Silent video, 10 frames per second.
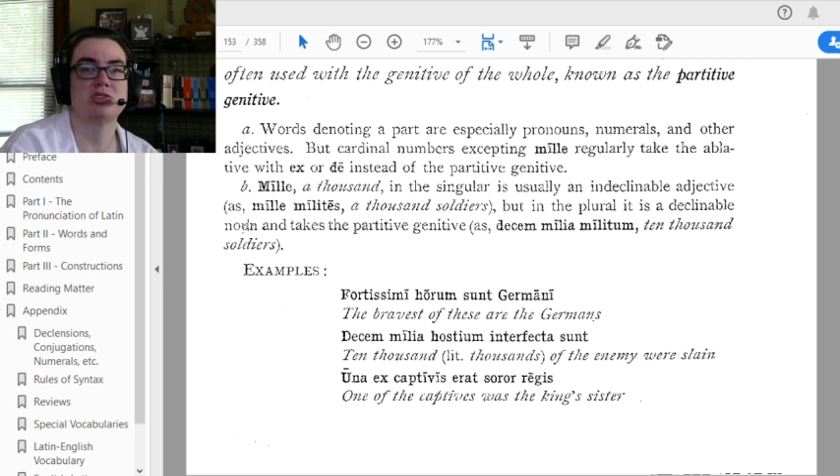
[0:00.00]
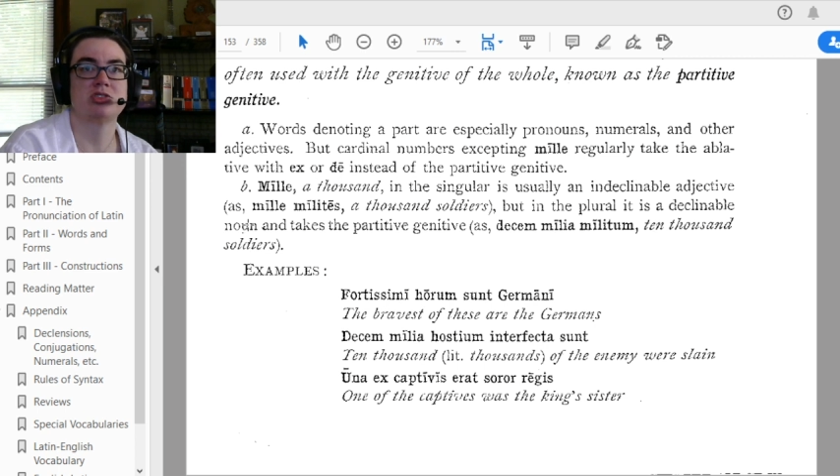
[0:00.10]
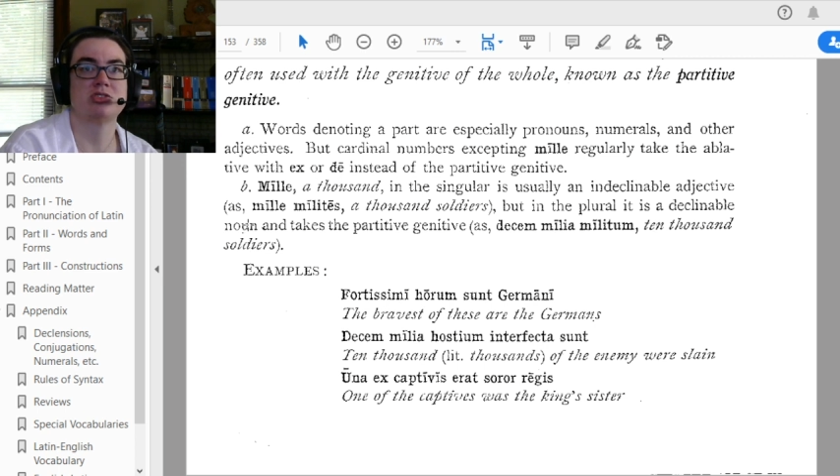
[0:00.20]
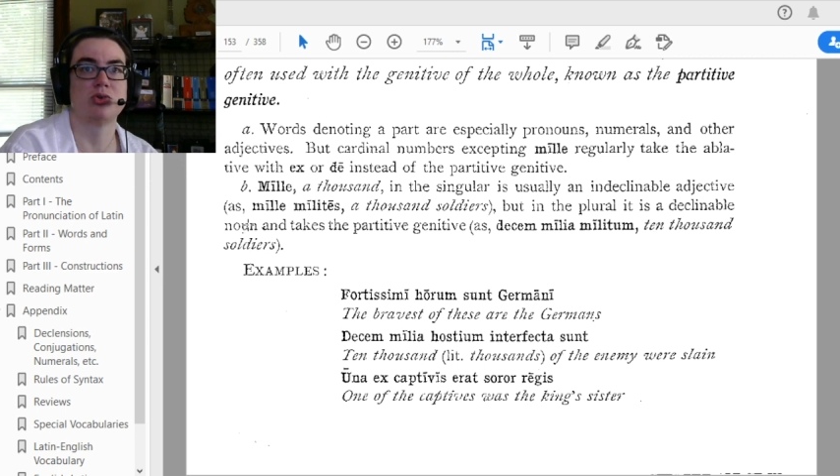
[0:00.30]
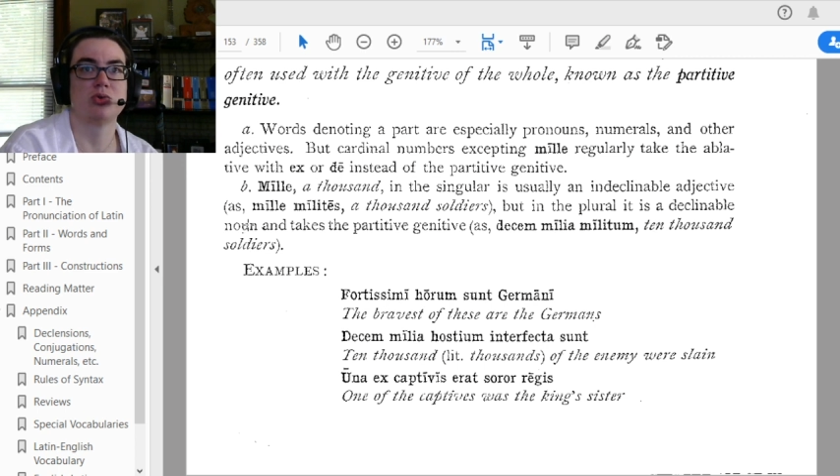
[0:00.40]

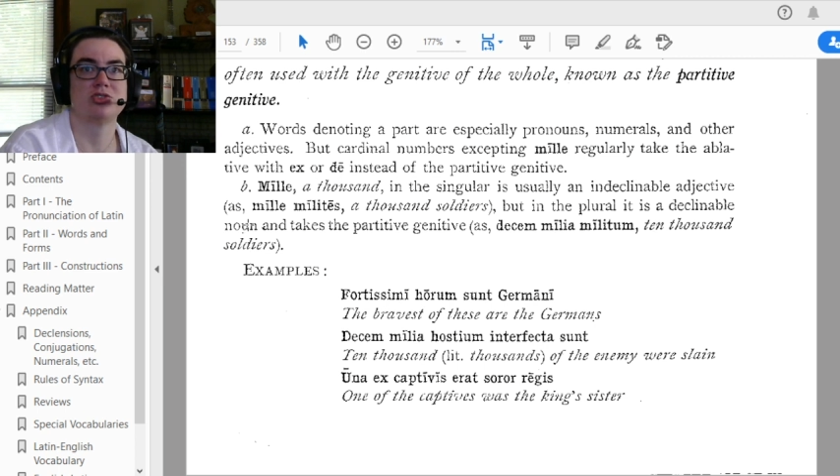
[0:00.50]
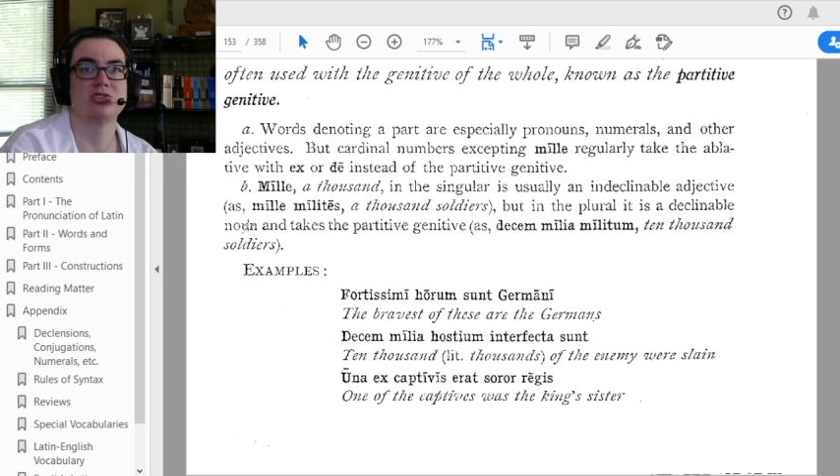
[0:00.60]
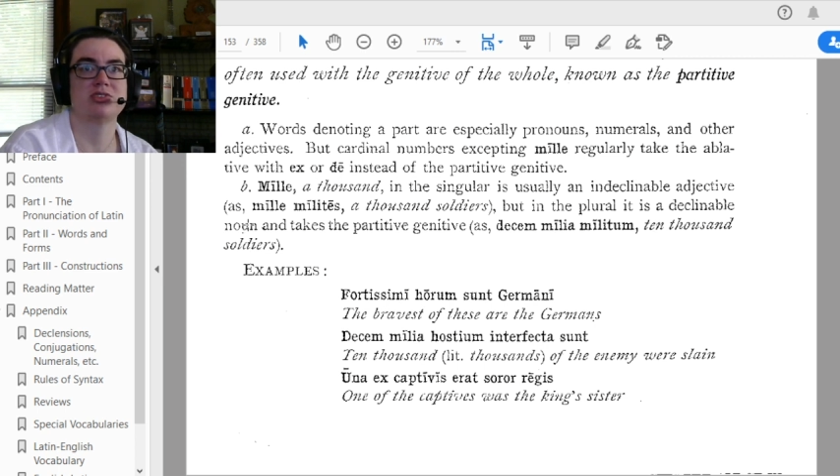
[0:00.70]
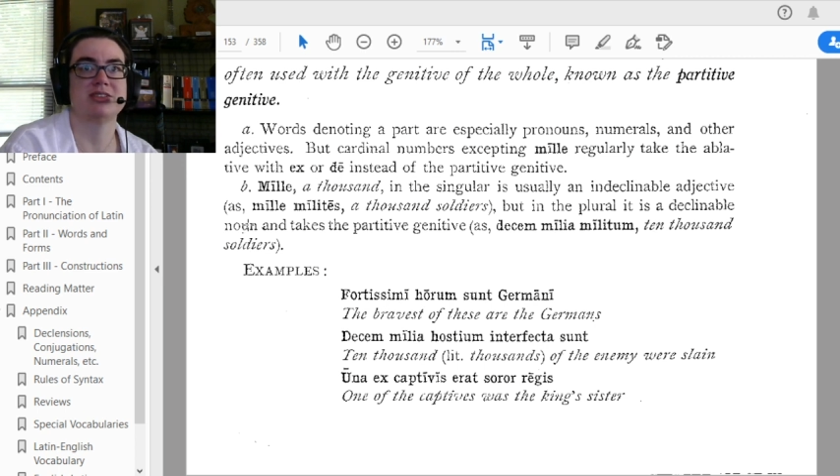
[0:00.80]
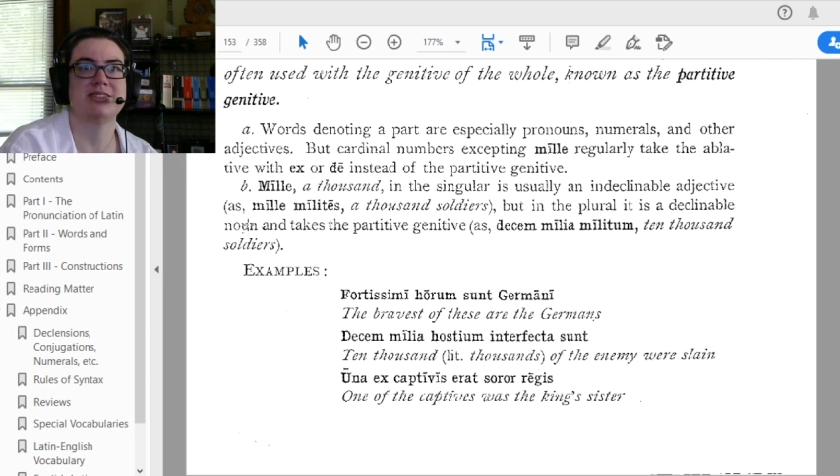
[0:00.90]

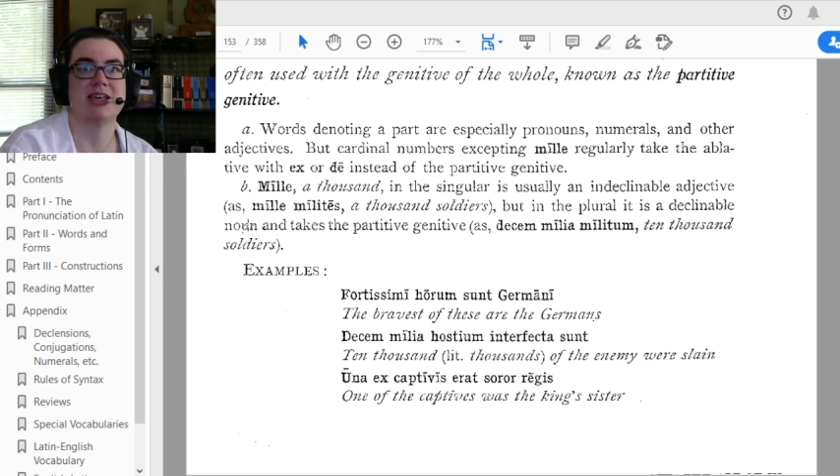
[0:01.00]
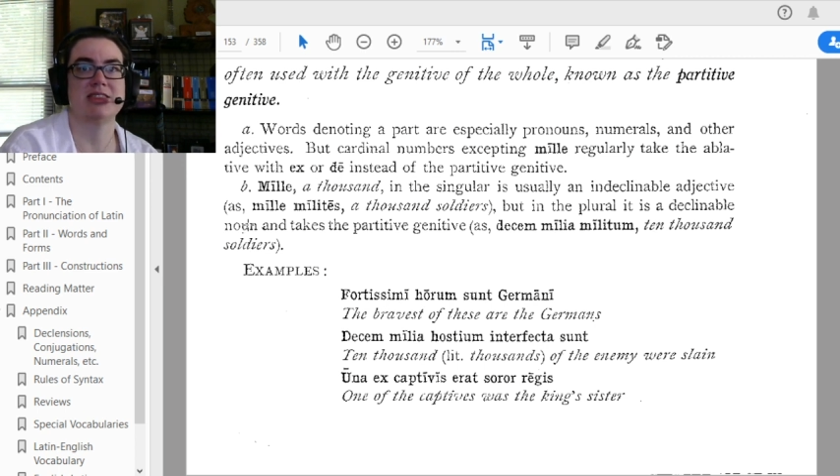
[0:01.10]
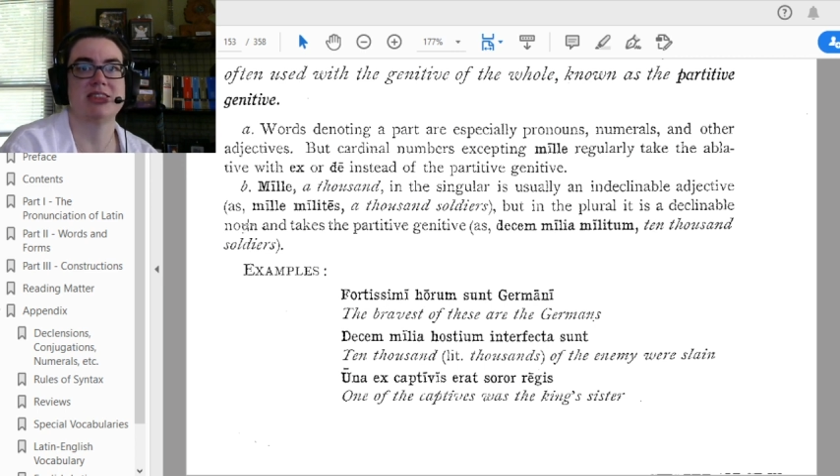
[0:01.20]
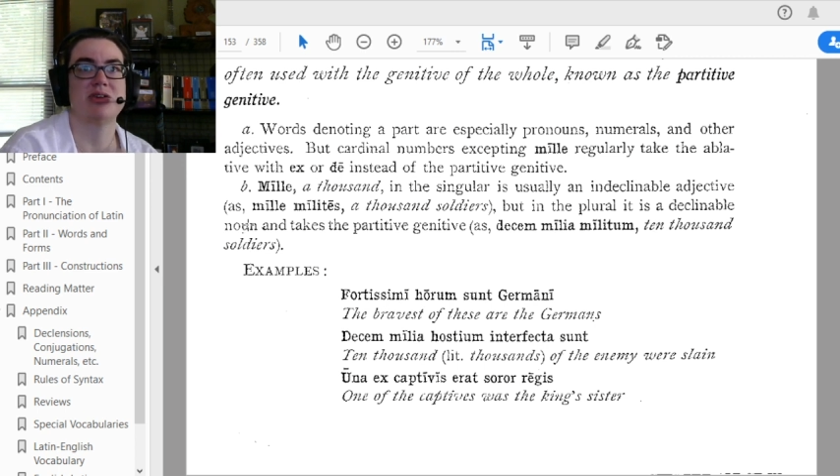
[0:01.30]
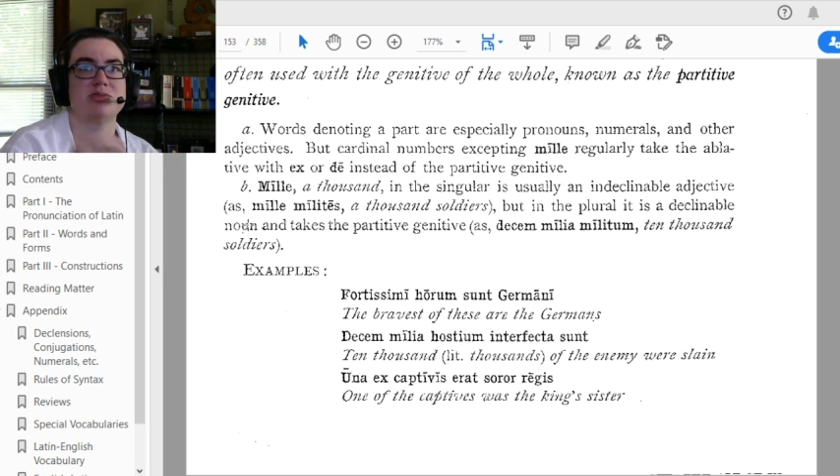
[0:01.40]
soldiers is
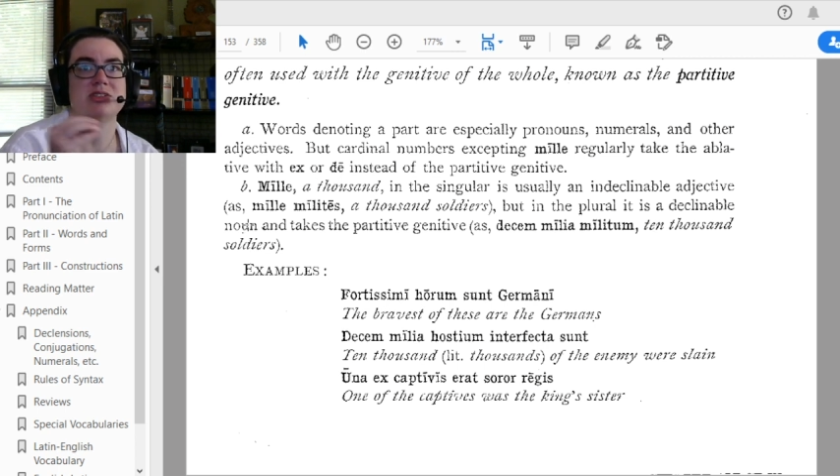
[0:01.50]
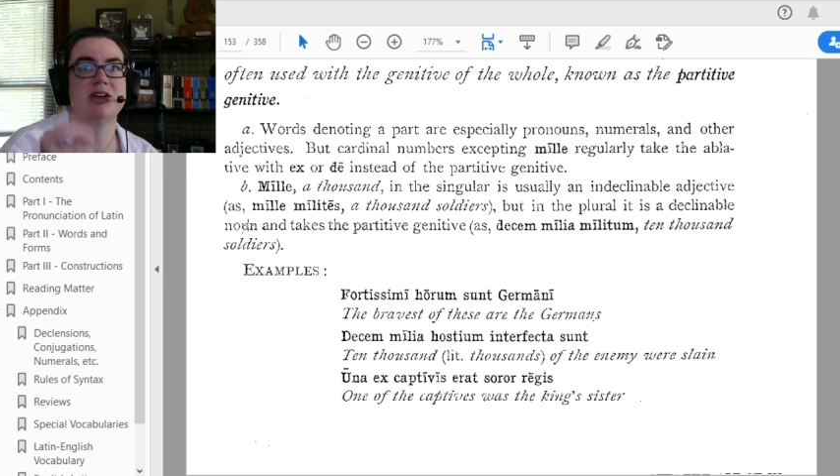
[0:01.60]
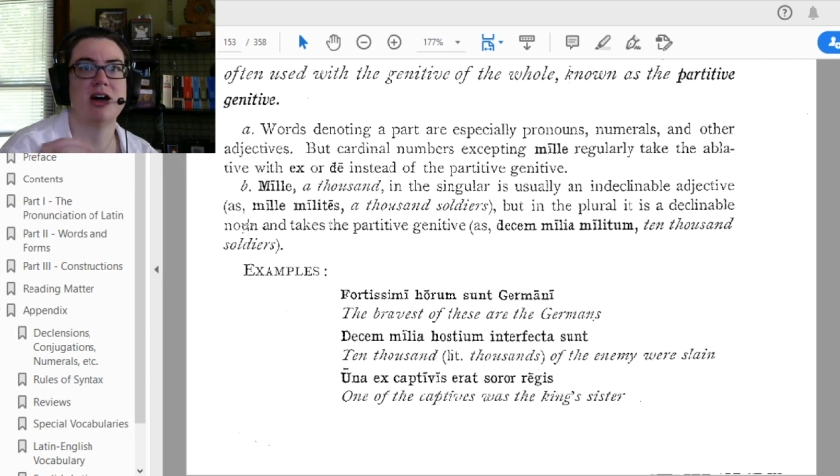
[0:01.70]
10,000